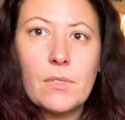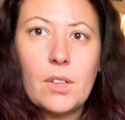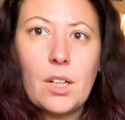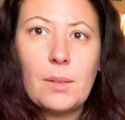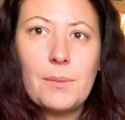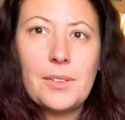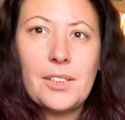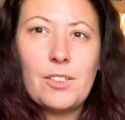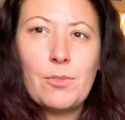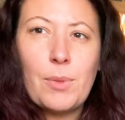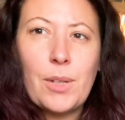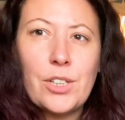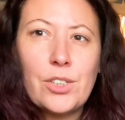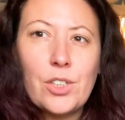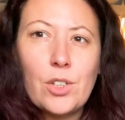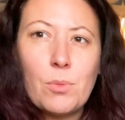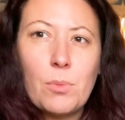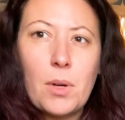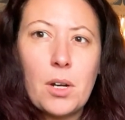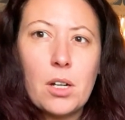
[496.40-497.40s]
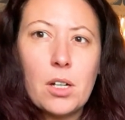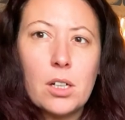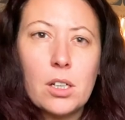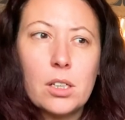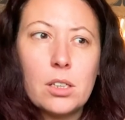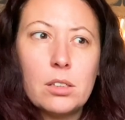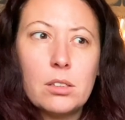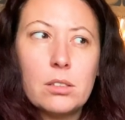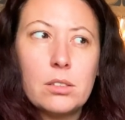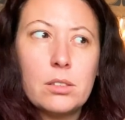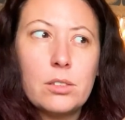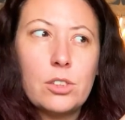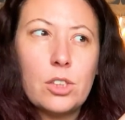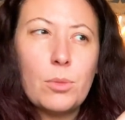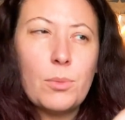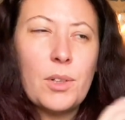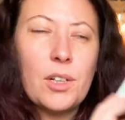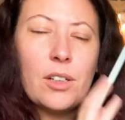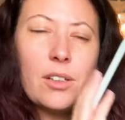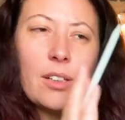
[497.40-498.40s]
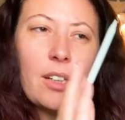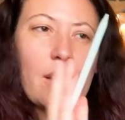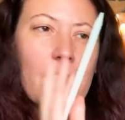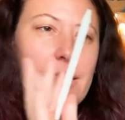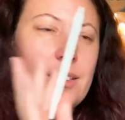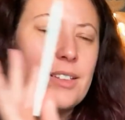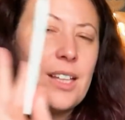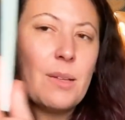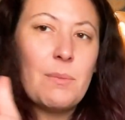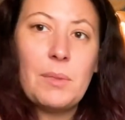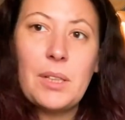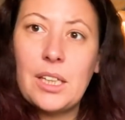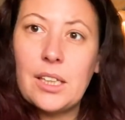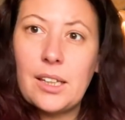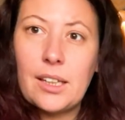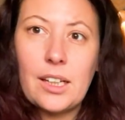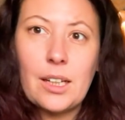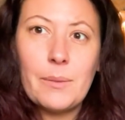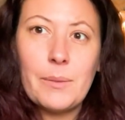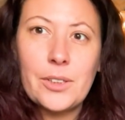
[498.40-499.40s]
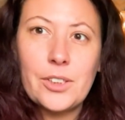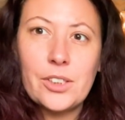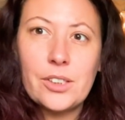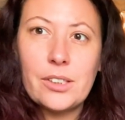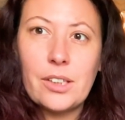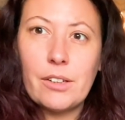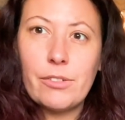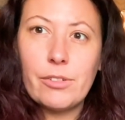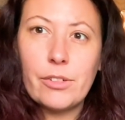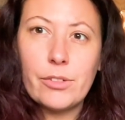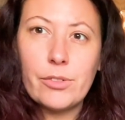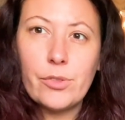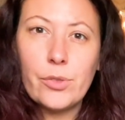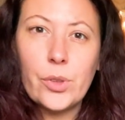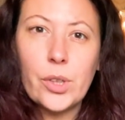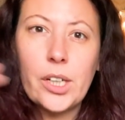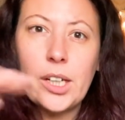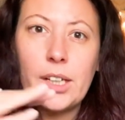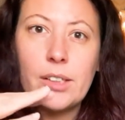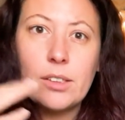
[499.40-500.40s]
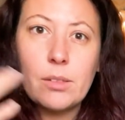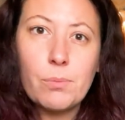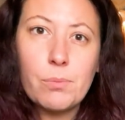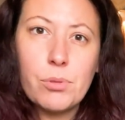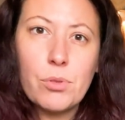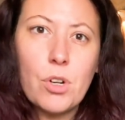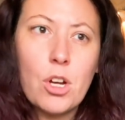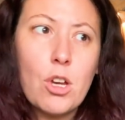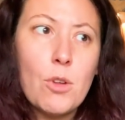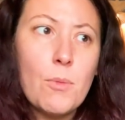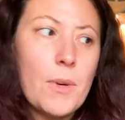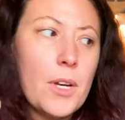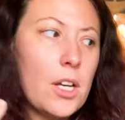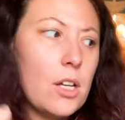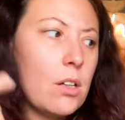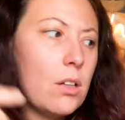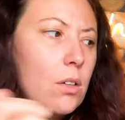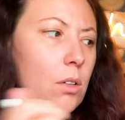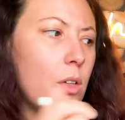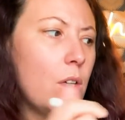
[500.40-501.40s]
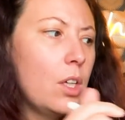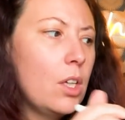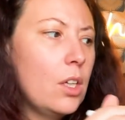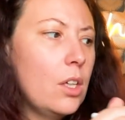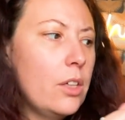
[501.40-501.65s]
believe by Jomar. Jomar had sent me like a bunch of stuff for free as a promo.